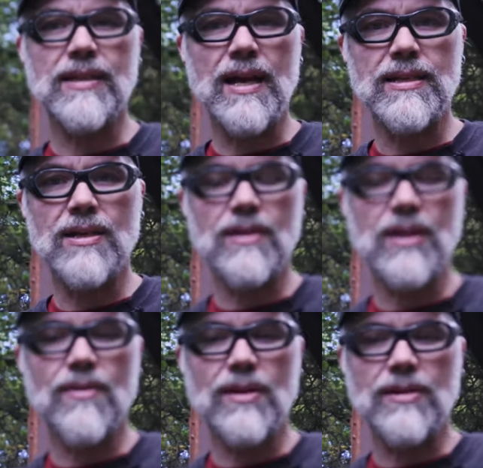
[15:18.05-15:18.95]
The idea, you
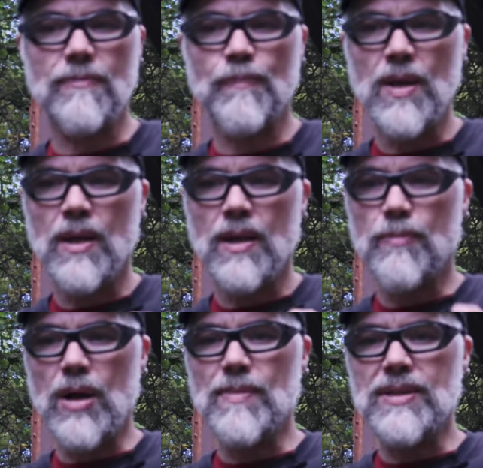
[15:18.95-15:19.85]
know, that the
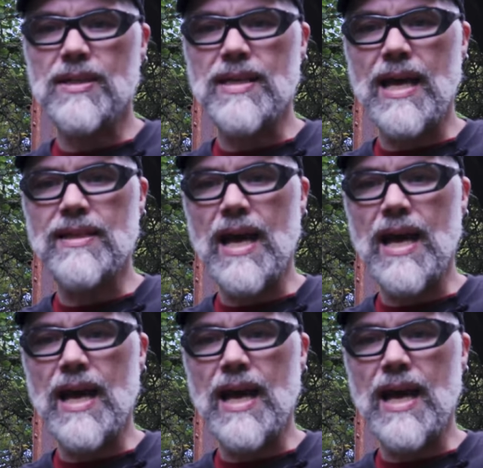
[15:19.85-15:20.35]
premise is that